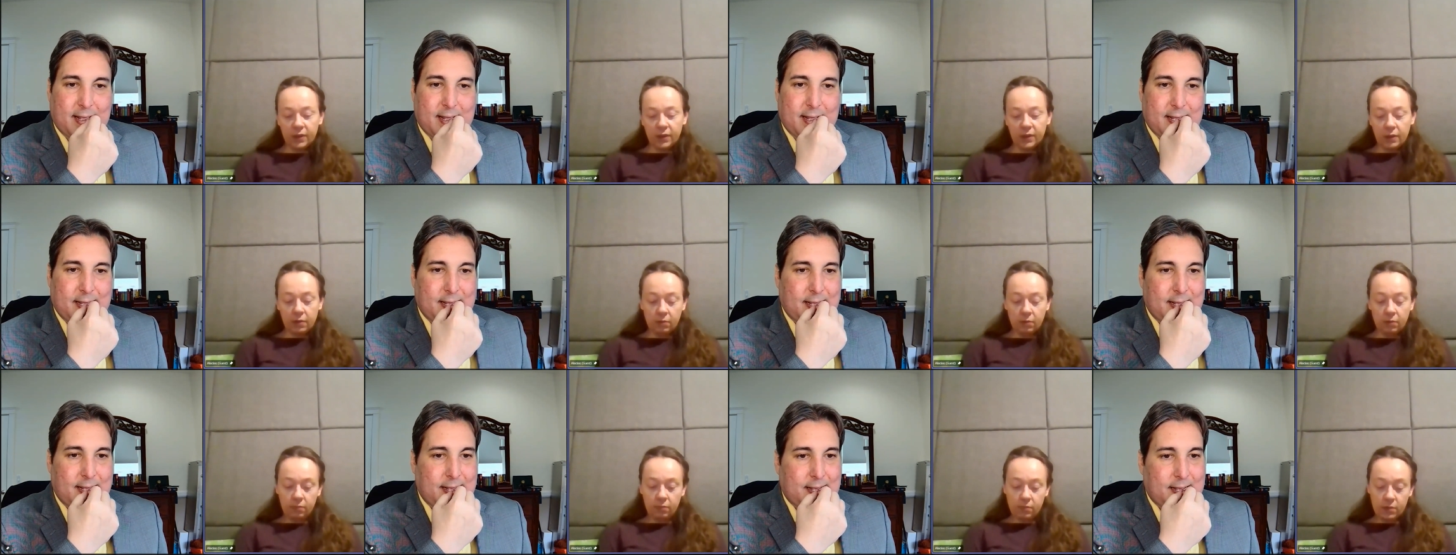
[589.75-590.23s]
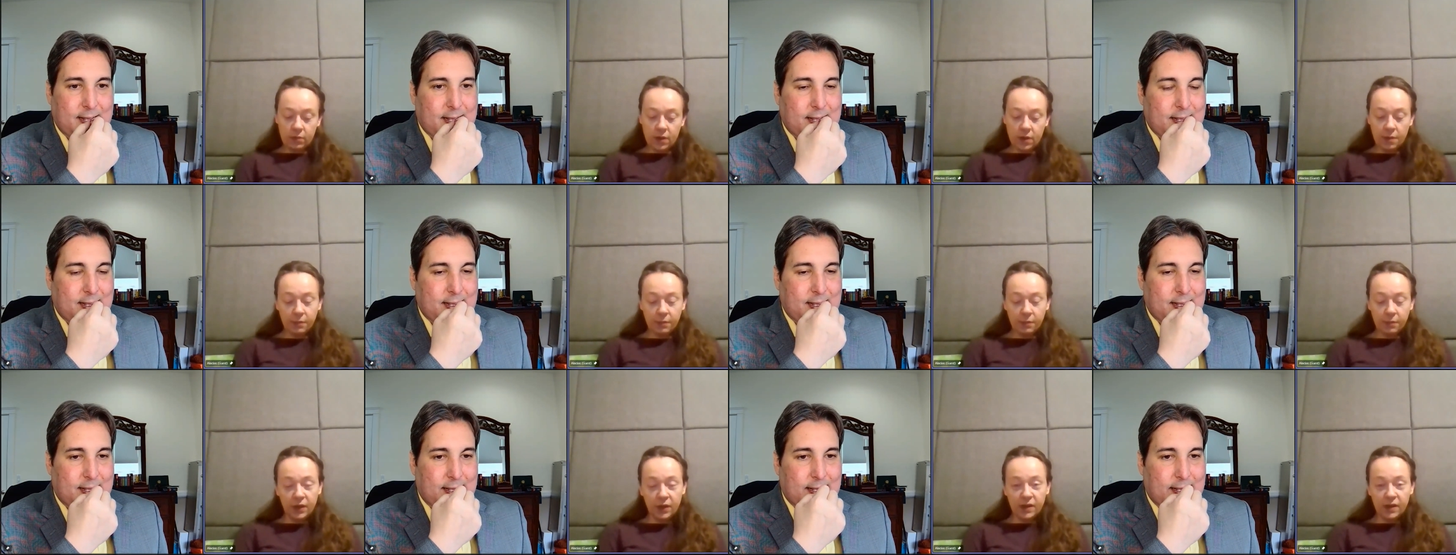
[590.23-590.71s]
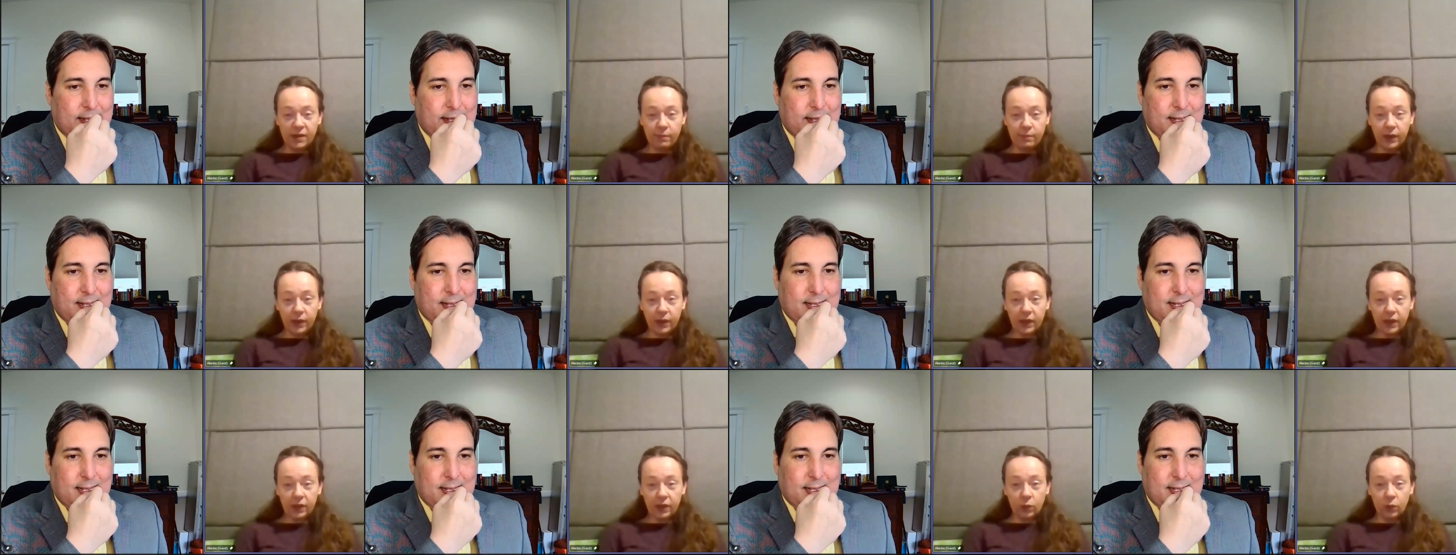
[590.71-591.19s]
Speaker 1: so I'm going to
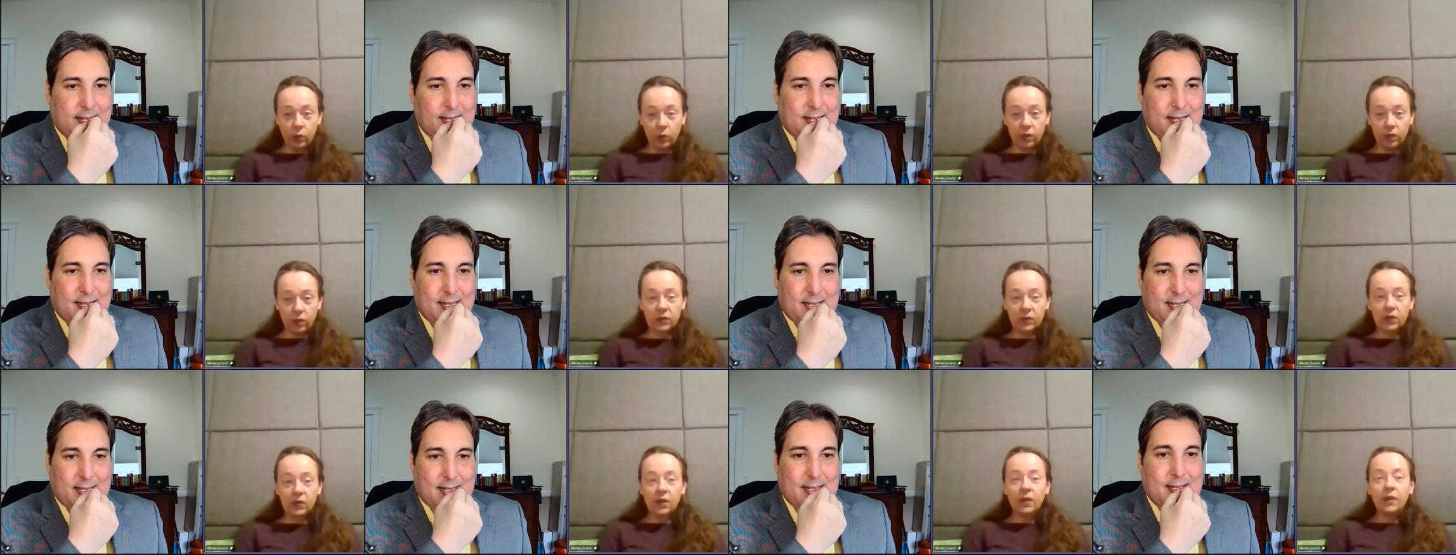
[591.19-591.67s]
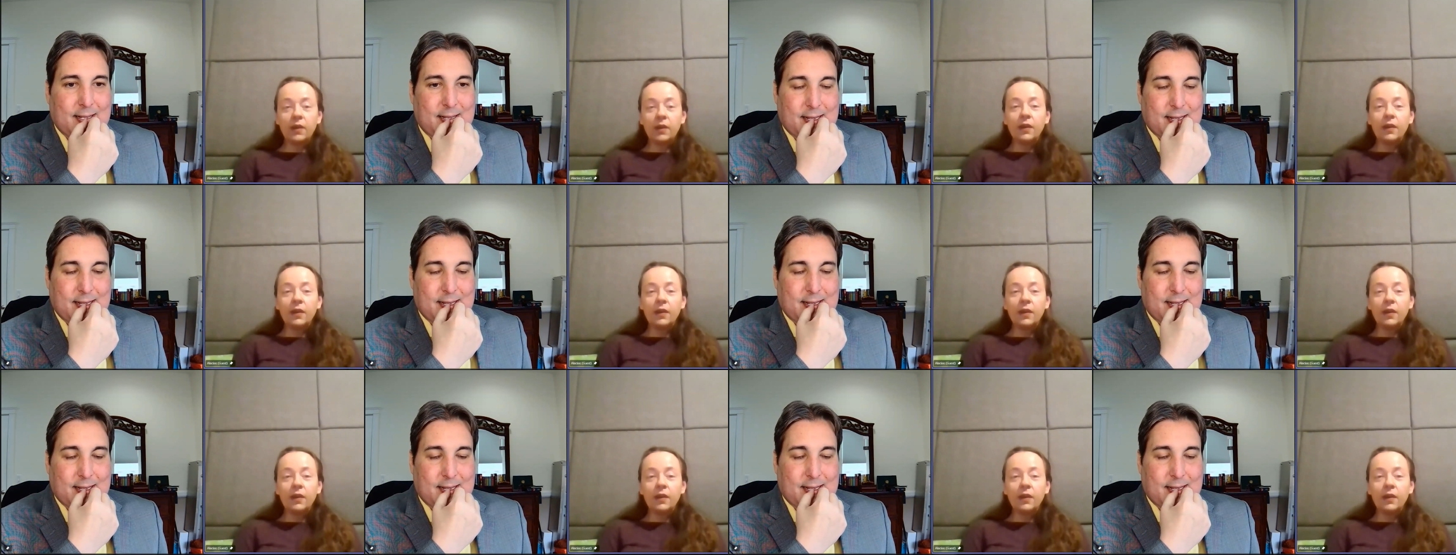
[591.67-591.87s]
nitpick at the words.